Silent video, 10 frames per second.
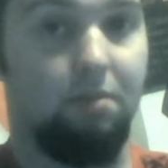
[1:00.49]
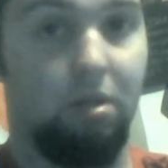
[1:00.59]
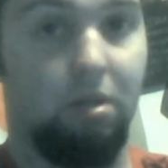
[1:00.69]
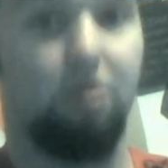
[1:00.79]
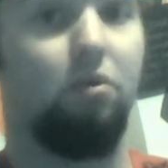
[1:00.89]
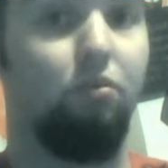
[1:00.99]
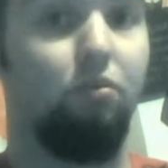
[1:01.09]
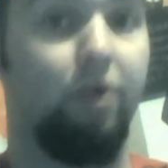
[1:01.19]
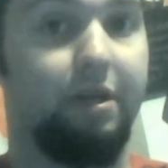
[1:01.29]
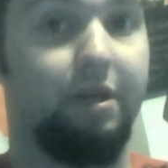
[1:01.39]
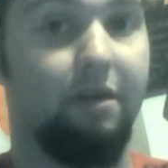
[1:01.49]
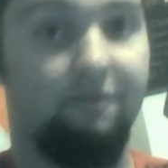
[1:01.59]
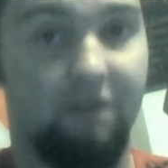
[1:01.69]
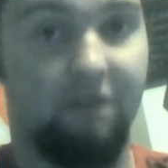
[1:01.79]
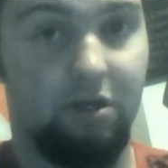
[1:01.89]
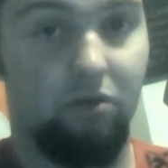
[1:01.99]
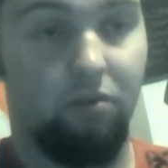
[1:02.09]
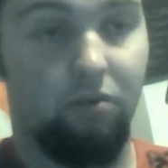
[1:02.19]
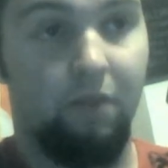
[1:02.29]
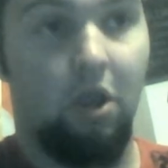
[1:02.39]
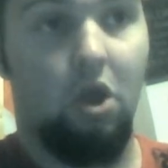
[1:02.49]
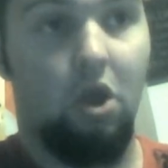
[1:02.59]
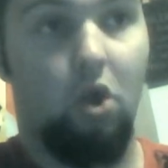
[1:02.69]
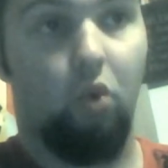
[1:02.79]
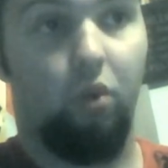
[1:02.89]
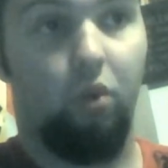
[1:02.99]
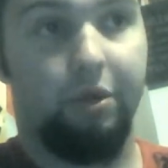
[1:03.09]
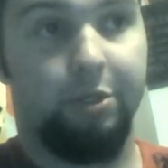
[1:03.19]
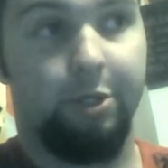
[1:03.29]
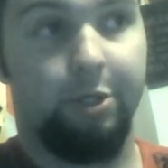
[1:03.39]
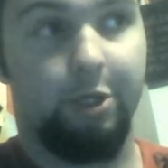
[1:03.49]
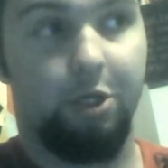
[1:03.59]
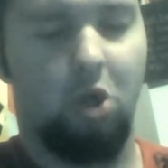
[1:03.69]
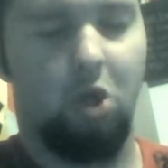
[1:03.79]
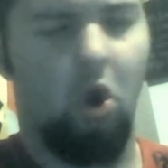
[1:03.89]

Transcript: uh, political breakdown video, which